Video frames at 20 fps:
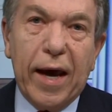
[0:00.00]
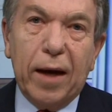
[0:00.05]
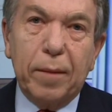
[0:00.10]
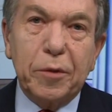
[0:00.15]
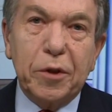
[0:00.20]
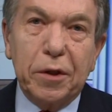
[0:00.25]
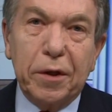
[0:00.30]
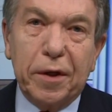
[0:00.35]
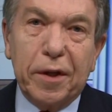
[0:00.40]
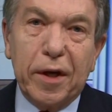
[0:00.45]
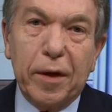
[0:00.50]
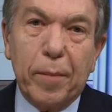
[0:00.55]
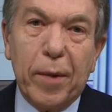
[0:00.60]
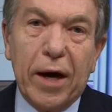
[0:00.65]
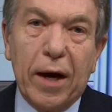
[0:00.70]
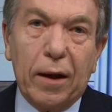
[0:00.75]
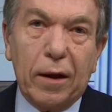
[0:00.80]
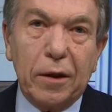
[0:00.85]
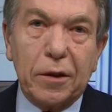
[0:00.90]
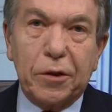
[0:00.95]
absentee
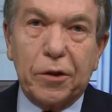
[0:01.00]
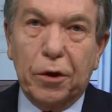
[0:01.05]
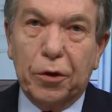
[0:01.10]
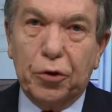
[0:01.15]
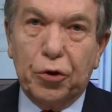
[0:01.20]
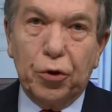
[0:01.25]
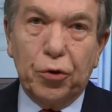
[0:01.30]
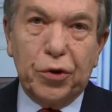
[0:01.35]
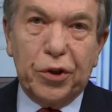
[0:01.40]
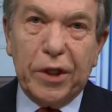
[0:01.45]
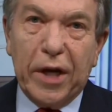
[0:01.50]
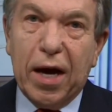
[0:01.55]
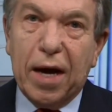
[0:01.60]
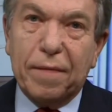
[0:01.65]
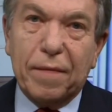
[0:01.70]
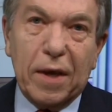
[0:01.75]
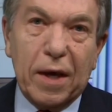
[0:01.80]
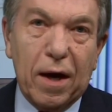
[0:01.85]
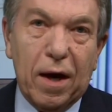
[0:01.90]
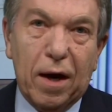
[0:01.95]
ballots. Did you
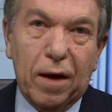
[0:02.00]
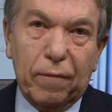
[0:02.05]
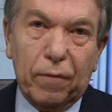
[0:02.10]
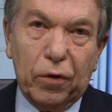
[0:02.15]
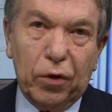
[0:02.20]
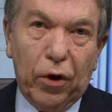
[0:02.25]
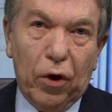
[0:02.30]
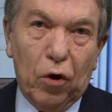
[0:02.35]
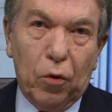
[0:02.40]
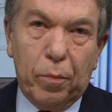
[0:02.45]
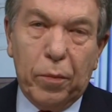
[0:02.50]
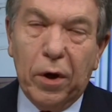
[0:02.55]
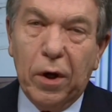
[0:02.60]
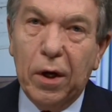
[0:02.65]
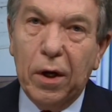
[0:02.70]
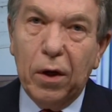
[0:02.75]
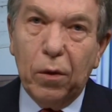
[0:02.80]
sign the envelope?